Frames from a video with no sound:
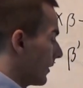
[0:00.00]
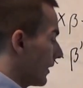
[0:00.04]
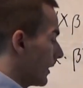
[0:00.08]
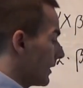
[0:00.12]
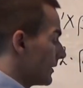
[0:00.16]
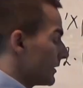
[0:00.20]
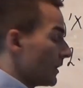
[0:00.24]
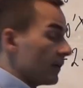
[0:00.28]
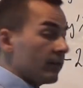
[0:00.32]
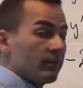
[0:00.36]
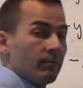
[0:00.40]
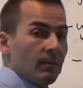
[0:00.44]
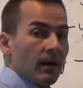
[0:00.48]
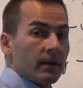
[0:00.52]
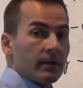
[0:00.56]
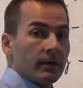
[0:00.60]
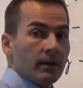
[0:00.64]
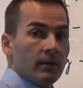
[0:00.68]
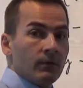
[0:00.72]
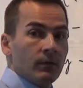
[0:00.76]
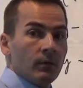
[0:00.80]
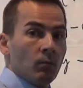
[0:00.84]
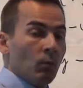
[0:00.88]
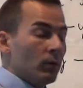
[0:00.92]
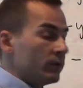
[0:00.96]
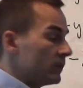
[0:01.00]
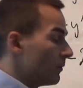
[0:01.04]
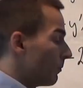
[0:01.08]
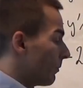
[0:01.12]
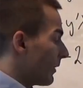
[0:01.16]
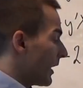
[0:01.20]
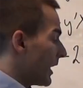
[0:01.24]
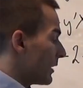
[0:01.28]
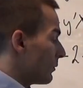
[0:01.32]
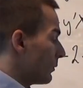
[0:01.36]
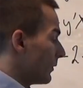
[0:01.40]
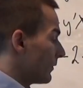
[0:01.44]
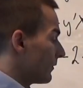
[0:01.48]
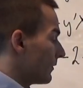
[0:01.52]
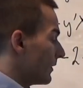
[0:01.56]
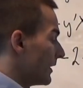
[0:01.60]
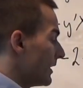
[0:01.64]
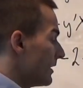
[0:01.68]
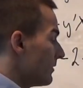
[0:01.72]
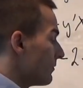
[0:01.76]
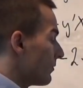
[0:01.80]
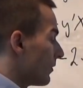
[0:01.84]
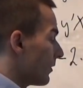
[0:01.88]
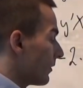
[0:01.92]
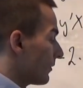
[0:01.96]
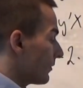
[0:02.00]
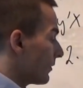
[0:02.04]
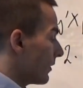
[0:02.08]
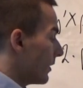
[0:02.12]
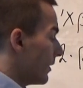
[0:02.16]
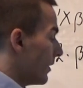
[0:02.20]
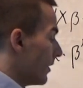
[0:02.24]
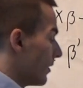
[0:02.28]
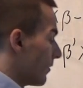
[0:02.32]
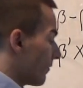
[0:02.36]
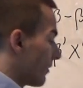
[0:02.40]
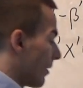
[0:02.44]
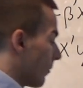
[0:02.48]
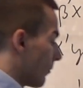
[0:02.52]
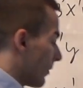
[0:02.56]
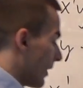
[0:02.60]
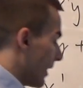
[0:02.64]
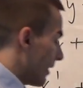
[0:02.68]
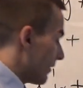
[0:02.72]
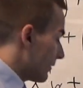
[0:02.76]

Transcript: and it doesn't matter if we multiply it with the inverse from the